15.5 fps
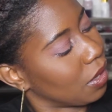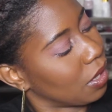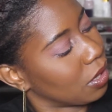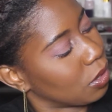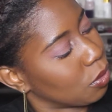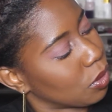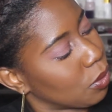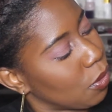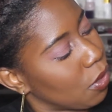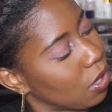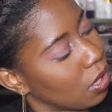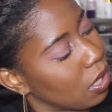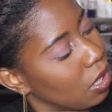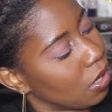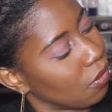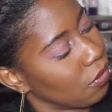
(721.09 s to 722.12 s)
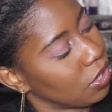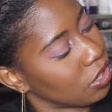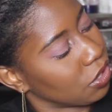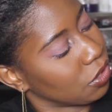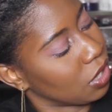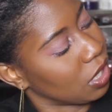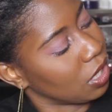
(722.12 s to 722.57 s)
this was part of her
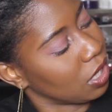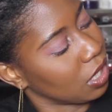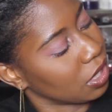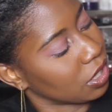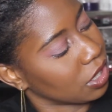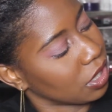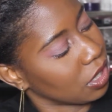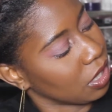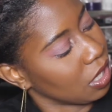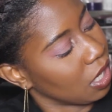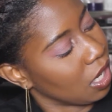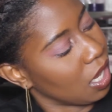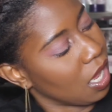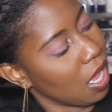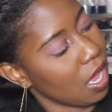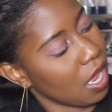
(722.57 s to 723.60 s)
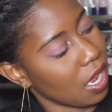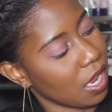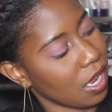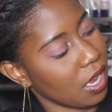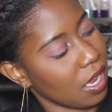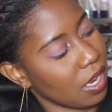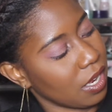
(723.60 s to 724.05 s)
original collection,
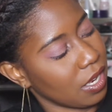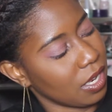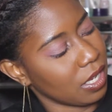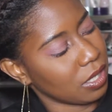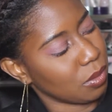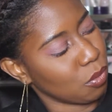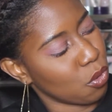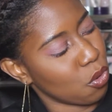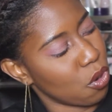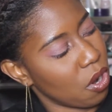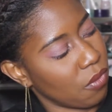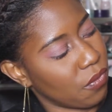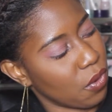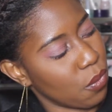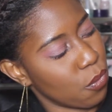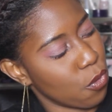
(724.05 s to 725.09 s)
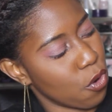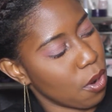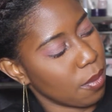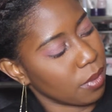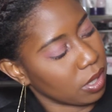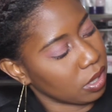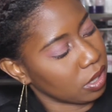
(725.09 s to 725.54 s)
and that's more of a
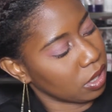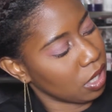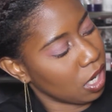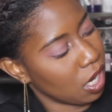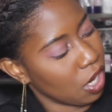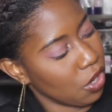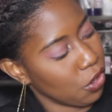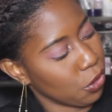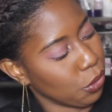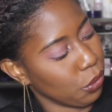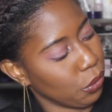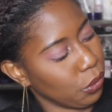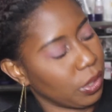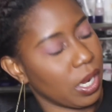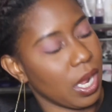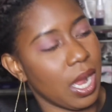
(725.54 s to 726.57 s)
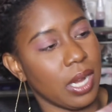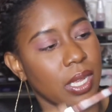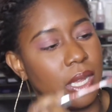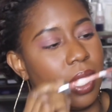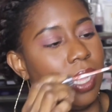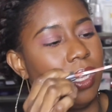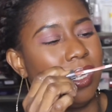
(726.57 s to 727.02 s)
warmer nude kind
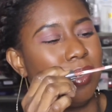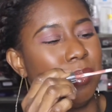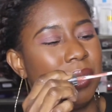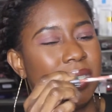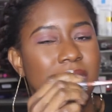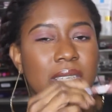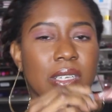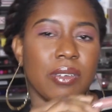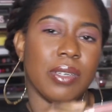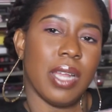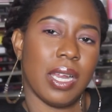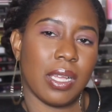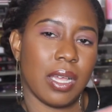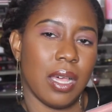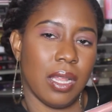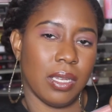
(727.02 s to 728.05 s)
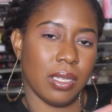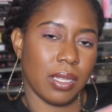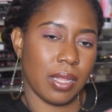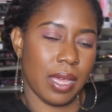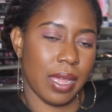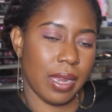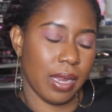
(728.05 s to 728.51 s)
of color, but still not a color
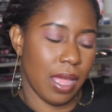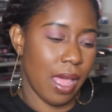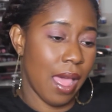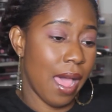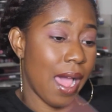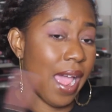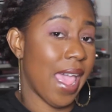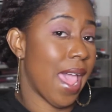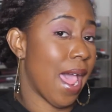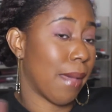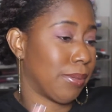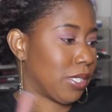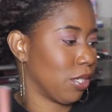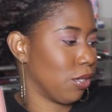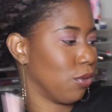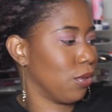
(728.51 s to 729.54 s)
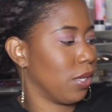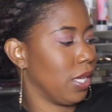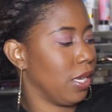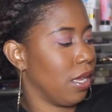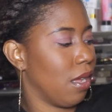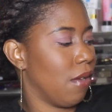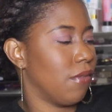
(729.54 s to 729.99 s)
that I
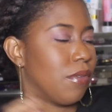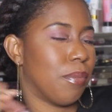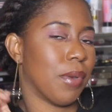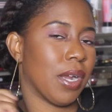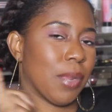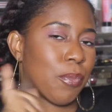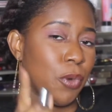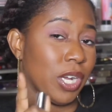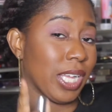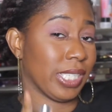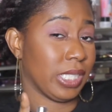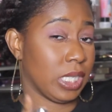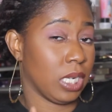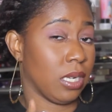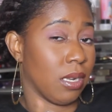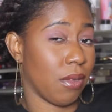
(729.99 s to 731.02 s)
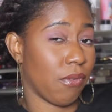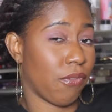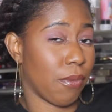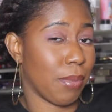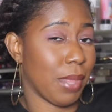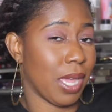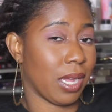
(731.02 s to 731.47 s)
absolutely loved. But what I did love
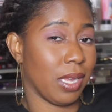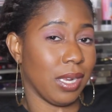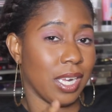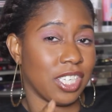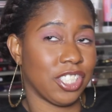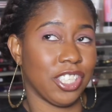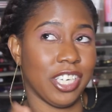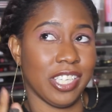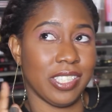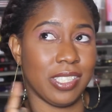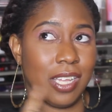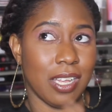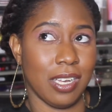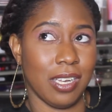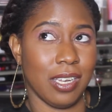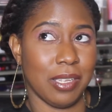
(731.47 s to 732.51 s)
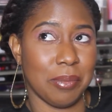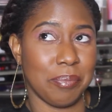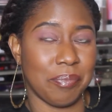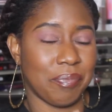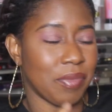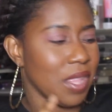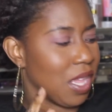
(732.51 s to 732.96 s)
from that collection is her
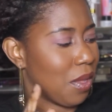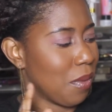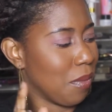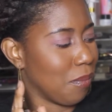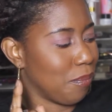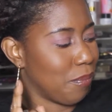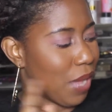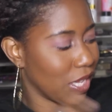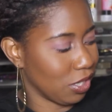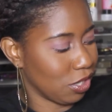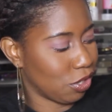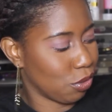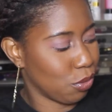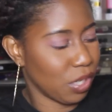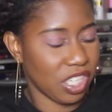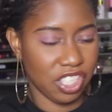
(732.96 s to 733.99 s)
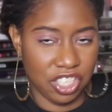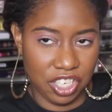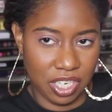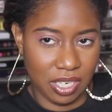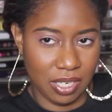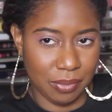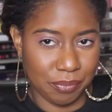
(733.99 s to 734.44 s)
lip pencil in
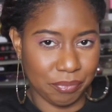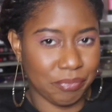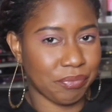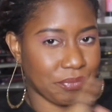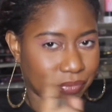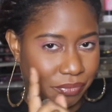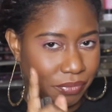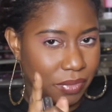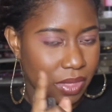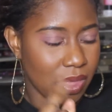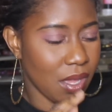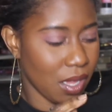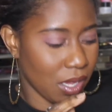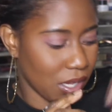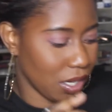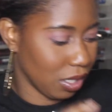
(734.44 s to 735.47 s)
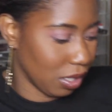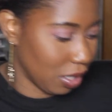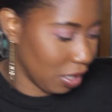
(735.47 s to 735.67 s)
Chi. Good